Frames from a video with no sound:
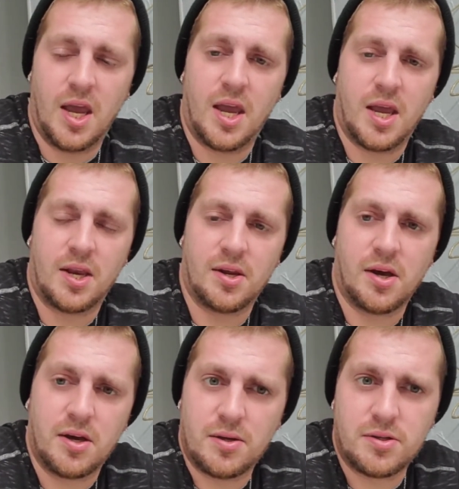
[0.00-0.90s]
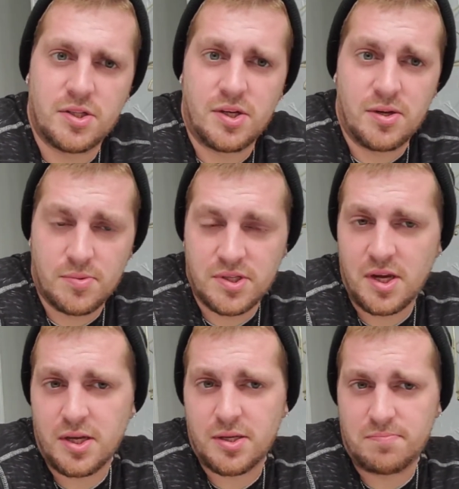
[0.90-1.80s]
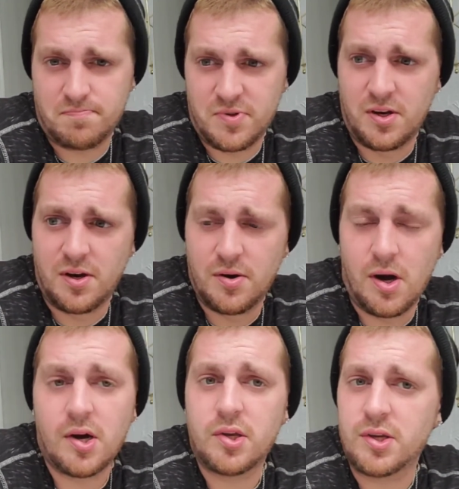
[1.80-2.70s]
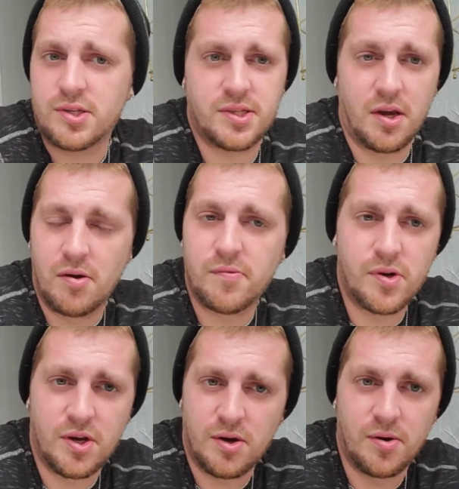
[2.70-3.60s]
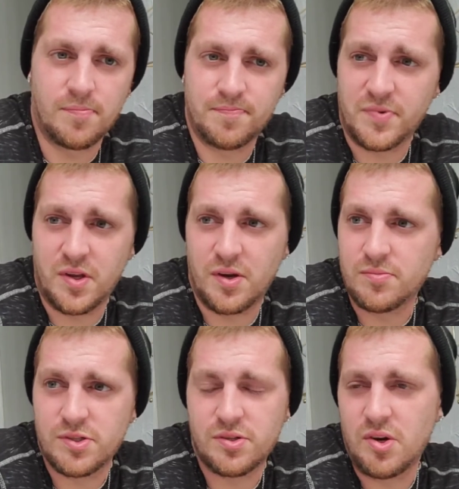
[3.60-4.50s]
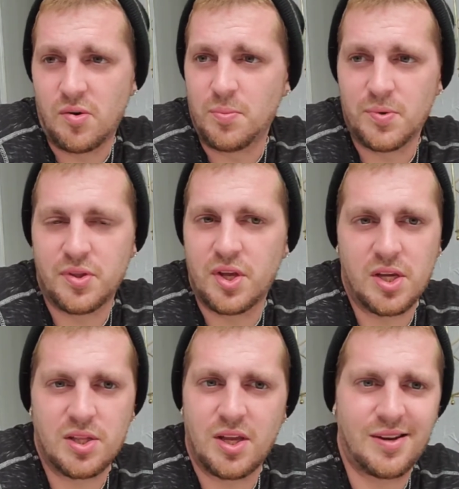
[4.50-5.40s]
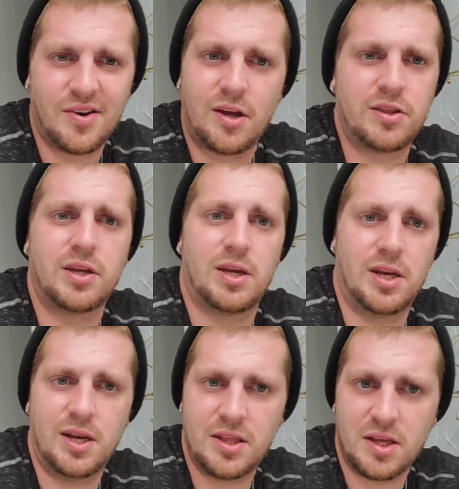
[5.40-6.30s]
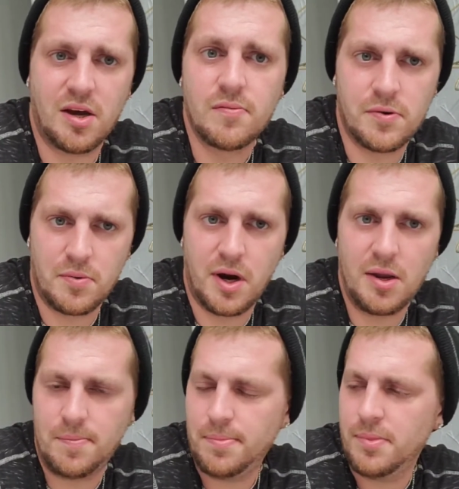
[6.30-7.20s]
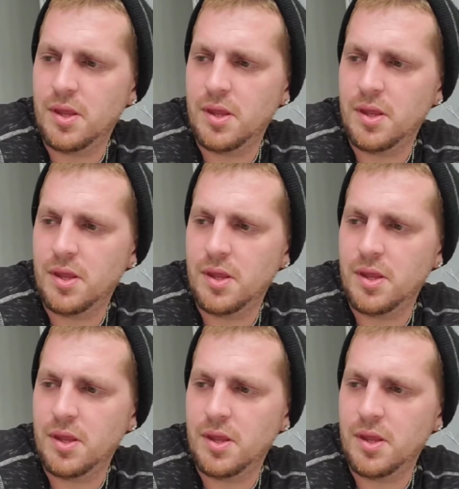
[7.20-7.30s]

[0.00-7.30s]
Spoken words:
And she was like, you know, oh, you can stay over here. You know, just a normal thing. Like, you're not thinking anything of it, right?